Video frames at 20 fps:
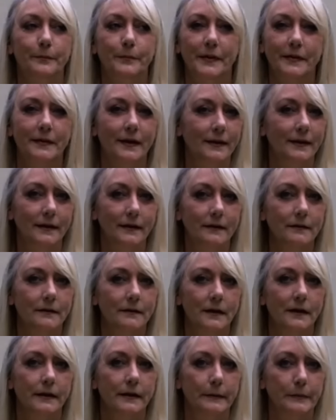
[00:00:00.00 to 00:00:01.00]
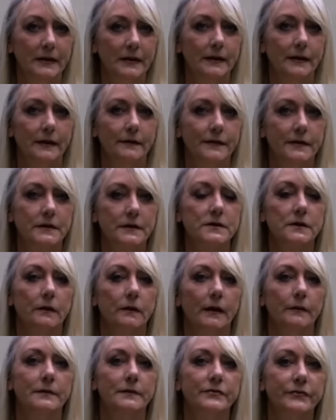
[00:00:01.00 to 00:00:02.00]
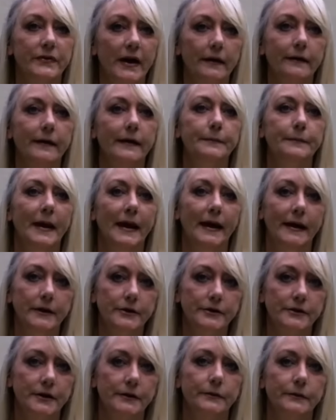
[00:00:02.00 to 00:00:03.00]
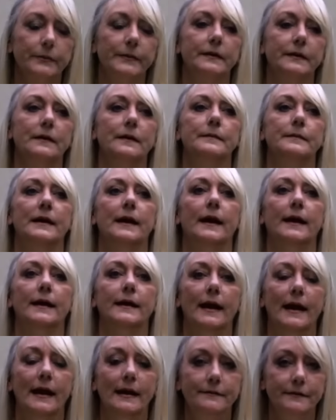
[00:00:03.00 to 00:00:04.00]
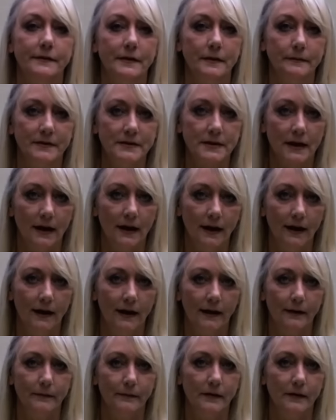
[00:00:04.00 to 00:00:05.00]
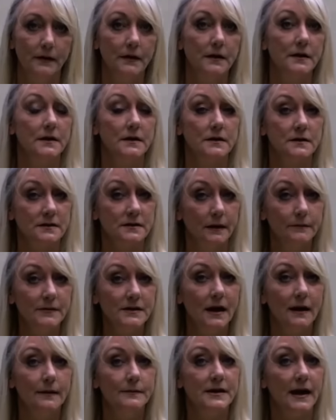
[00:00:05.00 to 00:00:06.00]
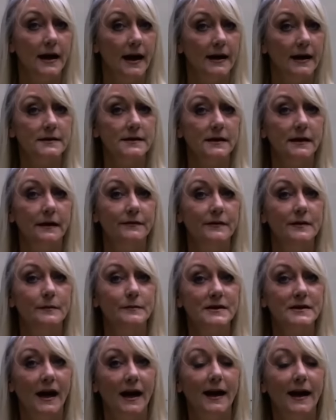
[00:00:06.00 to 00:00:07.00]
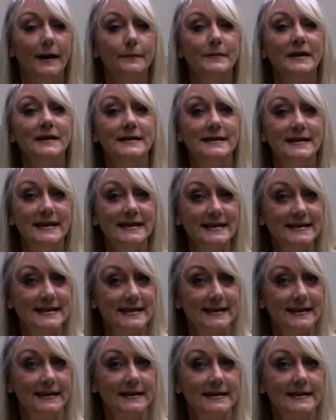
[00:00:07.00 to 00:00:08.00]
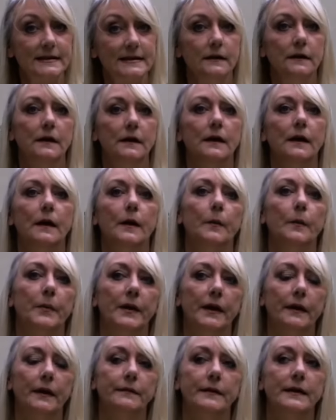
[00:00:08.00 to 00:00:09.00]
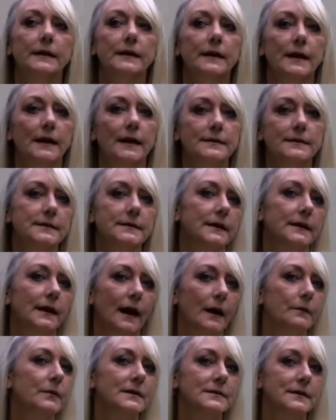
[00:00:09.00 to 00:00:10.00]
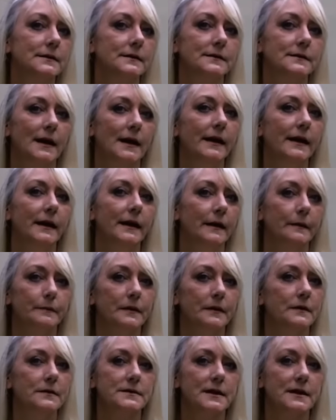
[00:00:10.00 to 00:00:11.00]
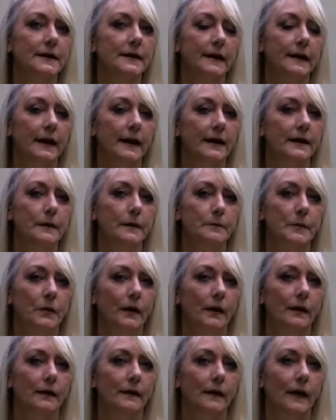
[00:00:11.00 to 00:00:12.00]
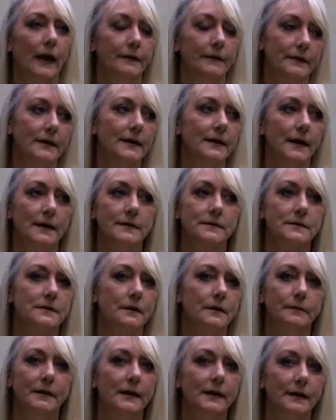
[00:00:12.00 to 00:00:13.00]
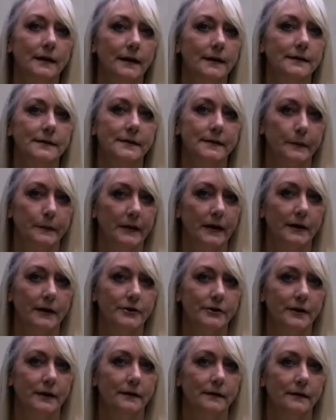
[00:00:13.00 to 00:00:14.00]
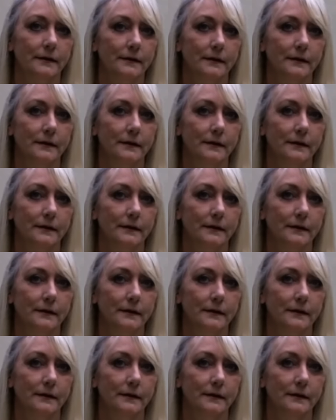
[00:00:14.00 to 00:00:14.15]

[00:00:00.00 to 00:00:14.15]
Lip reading: But they didn't really believe it. So I was very patient with them, and I gave them time. Sometimes I had to give them time and distance, but I realized that I wasn't taking it personally anymore. I realized nobody likes depression,